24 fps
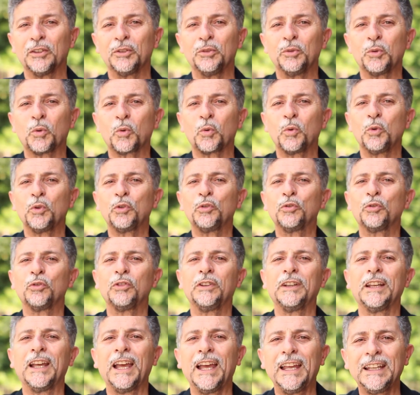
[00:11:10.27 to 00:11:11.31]
about birth.
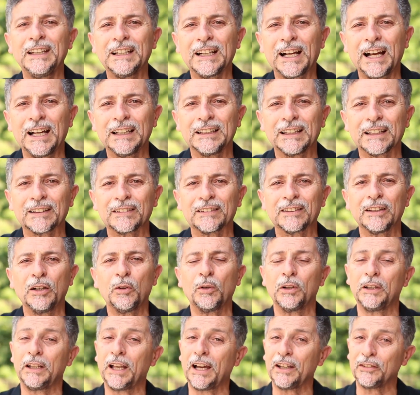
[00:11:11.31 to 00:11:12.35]
I will be
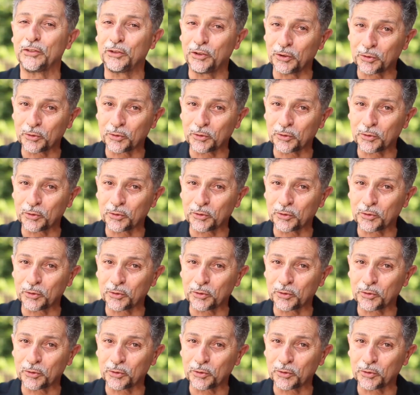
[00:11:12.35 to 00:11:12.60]
talking about